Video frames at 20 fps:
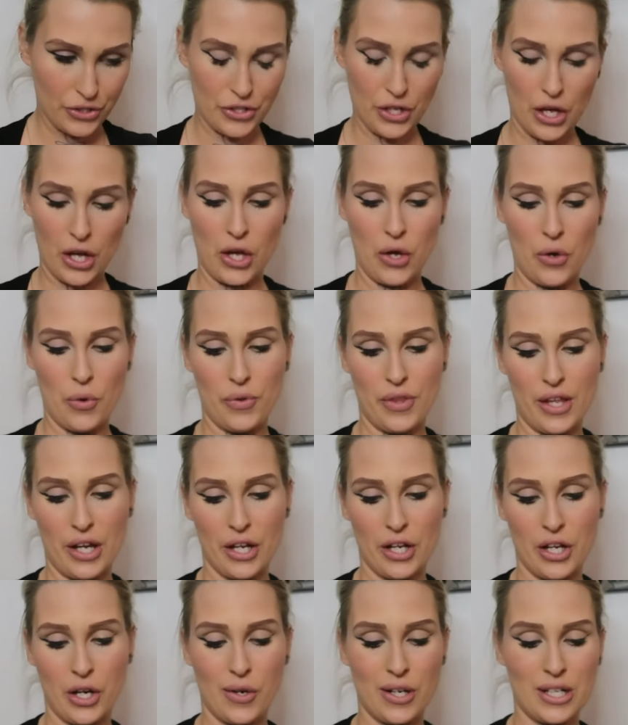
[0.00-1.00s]
So they're
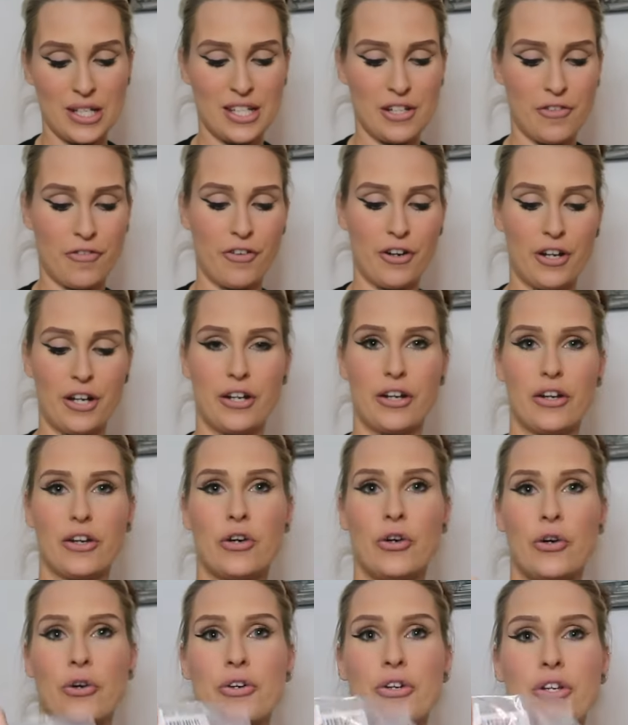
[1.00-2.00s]
going to go on different
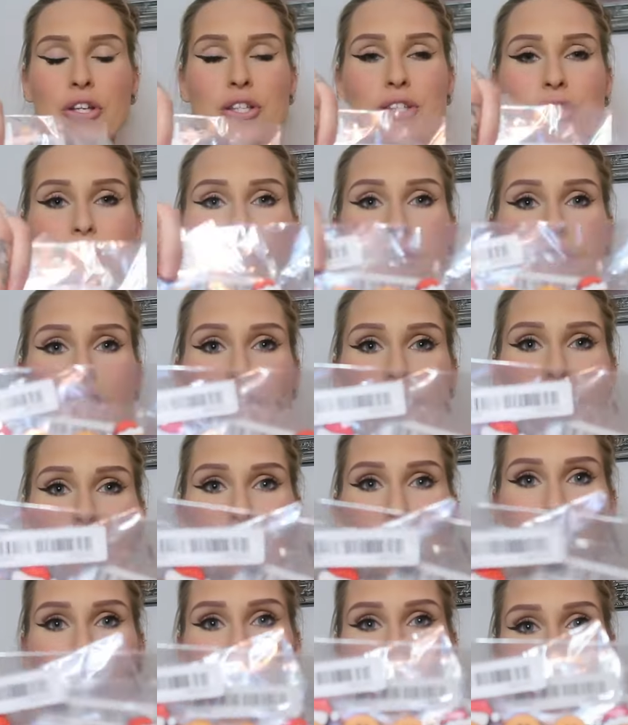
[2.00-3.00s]
corners of the
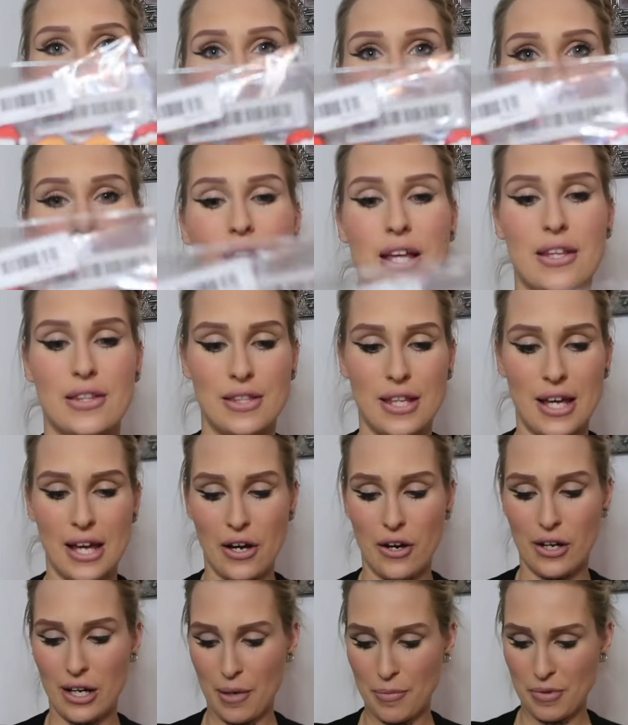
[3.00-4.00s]
doors, and they
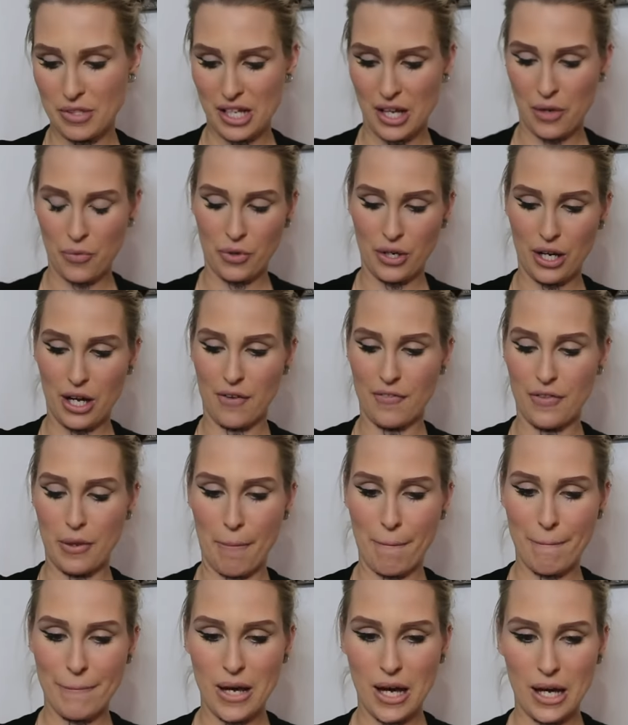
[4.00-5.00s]
are, let me take one out of the
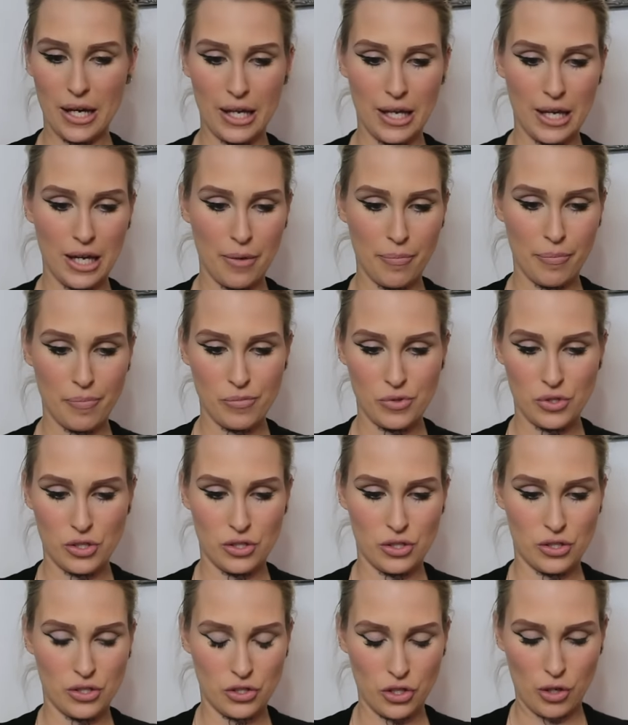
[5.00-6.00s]
packet
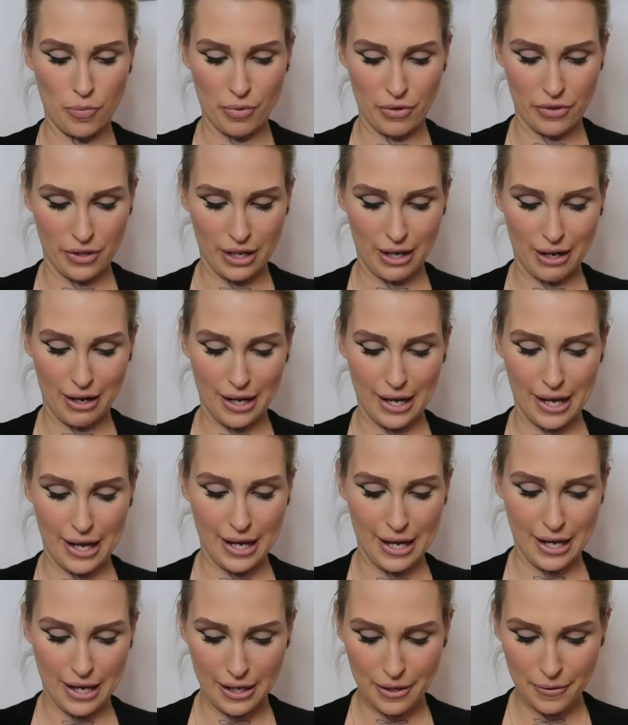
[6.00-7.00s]
to stop the
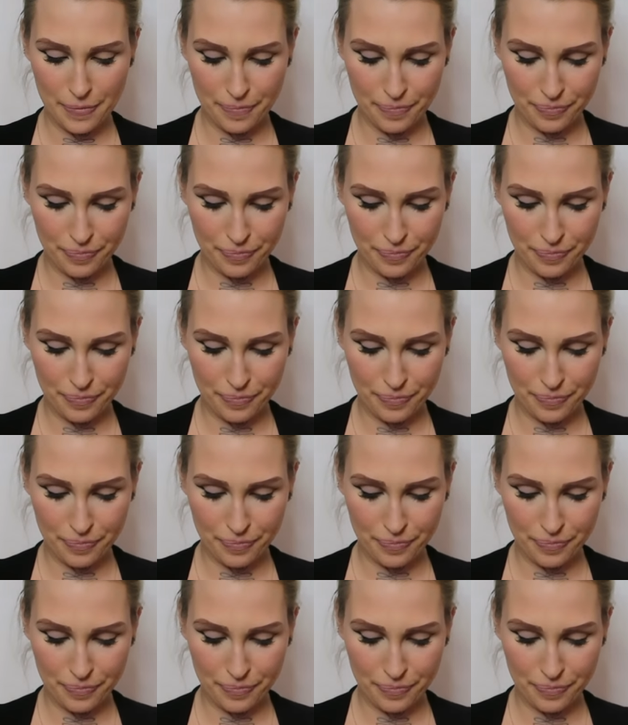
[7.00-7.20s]
glare.